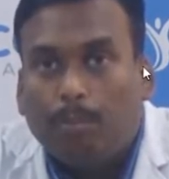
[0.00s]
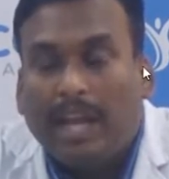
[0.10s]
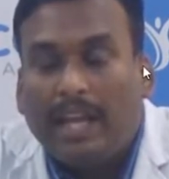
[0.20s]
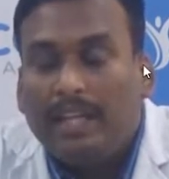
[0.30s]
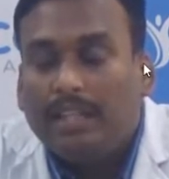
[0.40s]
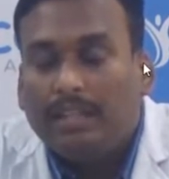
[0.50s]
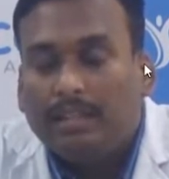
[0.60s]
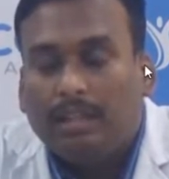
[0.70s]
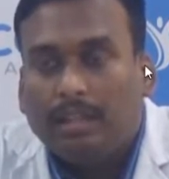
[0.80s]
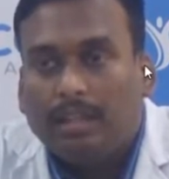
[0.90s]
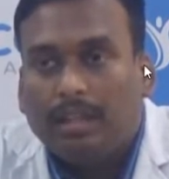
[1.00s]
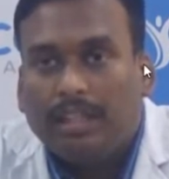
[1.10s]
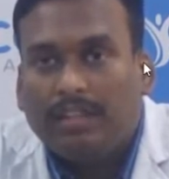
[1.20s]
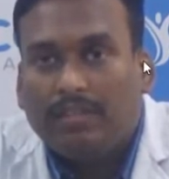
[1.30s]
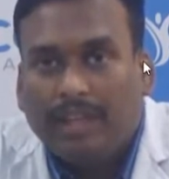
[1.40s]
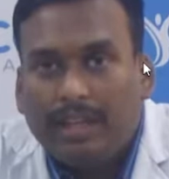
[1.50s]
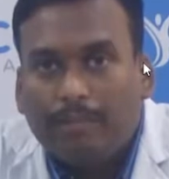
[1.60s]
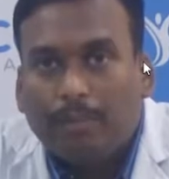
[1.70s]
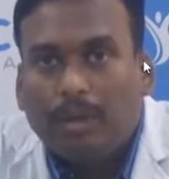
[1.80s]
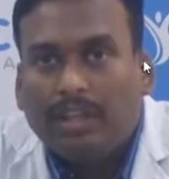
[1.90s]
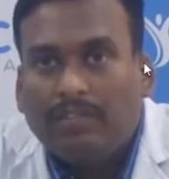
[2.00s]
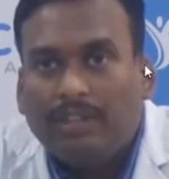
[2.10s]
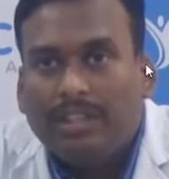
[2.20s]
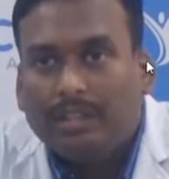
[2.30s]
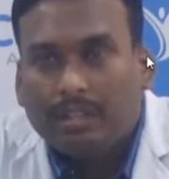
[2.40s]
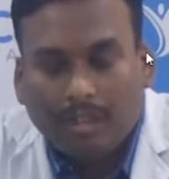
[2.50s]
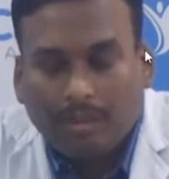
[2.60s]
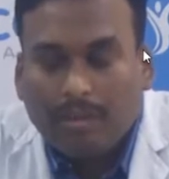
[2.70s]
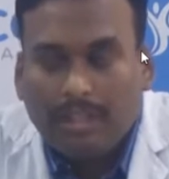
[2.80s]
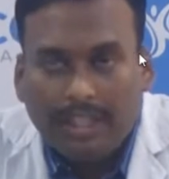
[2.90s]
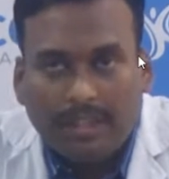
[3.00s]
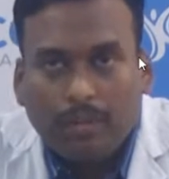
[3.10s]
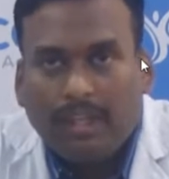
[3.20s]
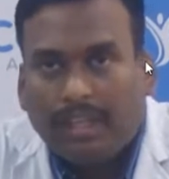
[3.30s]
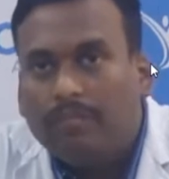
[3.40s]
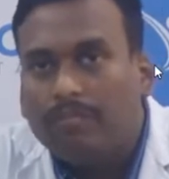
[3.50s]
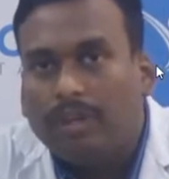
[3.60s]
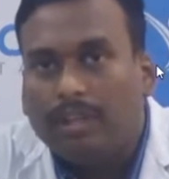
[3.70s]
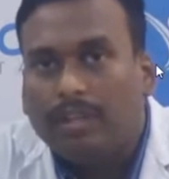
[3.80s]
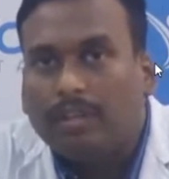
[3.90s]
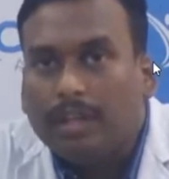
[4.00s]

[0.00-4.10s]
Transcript: Planning is a very important feature on our day-to-day work.